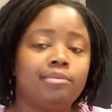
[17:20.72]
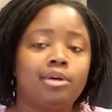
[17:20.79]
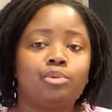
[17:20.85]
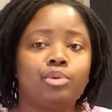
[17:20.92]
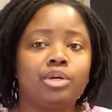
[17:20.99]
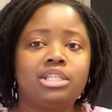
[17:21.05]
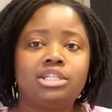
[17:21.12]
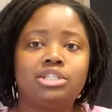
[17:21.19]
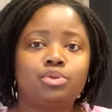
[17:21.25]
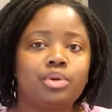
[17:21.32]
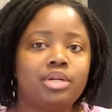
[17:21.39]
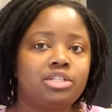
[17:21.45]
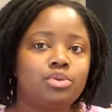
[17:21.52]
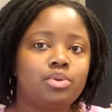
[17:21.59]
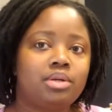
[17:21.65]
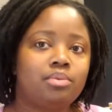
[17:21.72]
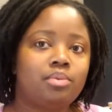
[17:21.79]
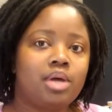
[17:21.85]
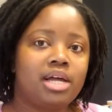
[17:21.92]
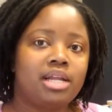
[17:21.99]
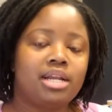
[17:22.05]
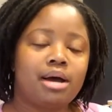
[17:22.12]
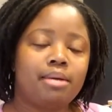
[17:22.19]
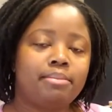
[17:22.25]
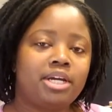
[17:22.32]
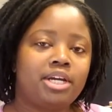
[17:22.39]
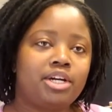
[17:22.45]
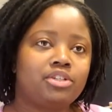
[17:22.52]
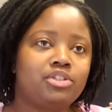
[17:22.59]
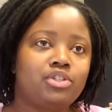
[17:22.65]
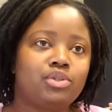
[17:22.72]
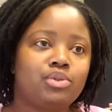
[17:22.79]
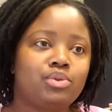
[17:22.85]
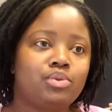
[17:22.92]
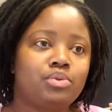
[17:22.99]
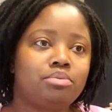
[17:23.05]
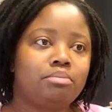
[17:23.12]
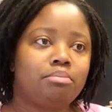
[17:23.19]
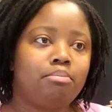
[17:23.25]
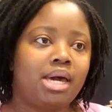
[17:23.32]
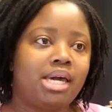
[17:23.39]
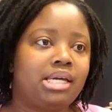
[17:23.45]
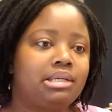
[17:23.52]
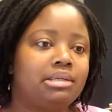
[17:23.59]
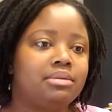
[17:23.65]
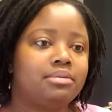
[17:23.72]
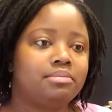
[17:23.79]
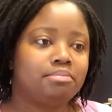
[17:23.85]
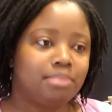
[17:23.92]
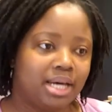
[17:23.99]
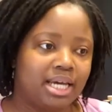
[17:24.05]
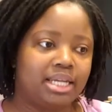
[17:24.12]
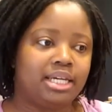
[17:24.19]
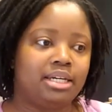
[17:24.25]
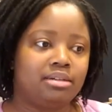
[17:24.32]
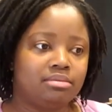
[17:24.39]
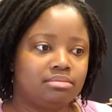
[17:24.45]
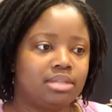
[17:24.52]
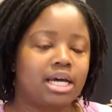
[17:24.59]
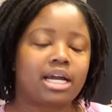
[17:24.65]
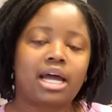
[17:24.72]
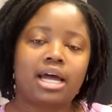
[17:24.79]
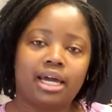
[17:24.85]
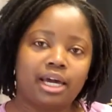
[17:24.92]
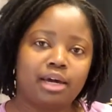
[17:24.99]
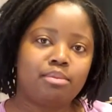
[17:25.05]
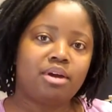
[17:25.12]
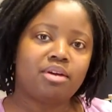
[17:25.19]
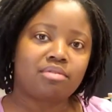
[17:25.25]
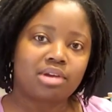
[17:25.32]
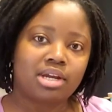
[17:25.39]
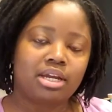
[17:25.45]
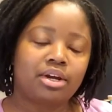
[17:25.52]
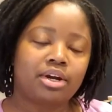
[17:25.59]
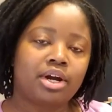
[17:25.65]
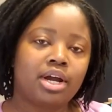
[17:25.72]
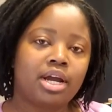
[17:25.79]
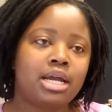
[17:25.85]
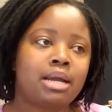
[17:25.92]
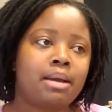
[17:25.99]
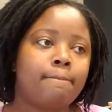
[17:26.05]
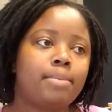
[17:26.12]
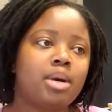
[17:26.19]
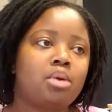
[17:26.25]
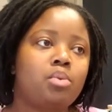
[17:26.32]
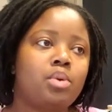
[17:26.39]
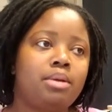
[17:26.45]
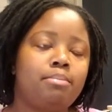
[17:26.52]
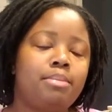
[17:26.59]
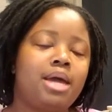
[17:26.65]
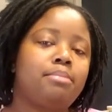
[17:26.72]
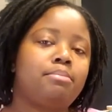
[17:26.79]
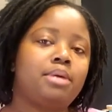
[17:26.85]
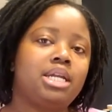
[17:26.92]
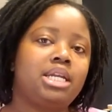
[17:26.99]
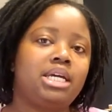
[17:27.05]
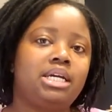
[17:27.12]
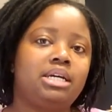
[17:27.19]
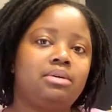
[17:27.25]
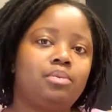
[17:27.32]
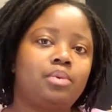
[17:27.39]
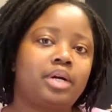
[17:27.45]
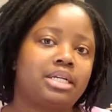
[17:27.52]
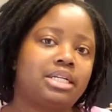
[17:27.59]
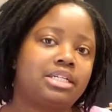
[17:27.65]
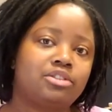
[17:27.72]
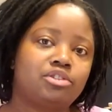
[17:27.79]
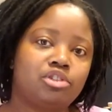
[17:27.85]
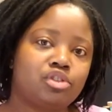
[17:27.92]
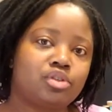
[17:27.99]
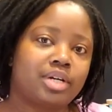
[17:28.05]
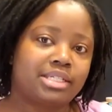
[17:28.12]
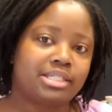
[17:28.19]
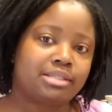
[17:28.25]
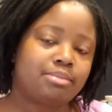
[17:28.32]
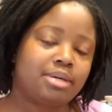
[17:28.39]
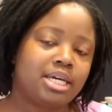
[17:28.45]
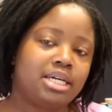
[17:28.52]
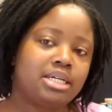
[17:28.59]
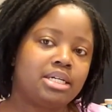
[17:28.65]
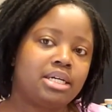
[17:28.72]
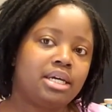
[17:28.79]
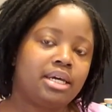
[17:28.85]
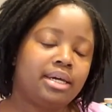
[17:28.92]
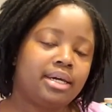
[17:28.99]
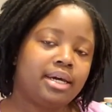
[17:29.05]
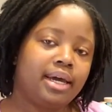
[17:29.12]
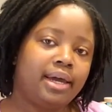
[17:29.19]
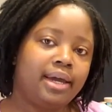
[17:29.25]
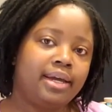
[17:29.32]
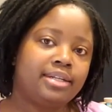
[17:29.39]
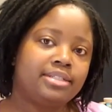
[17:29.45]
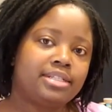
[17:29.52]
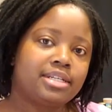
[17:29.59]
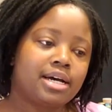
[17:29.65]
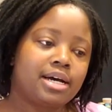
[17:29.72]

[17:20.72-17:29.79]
Really, 2021, I'm here to make money like I am every year, but I want to make money where it doesn't stress me. And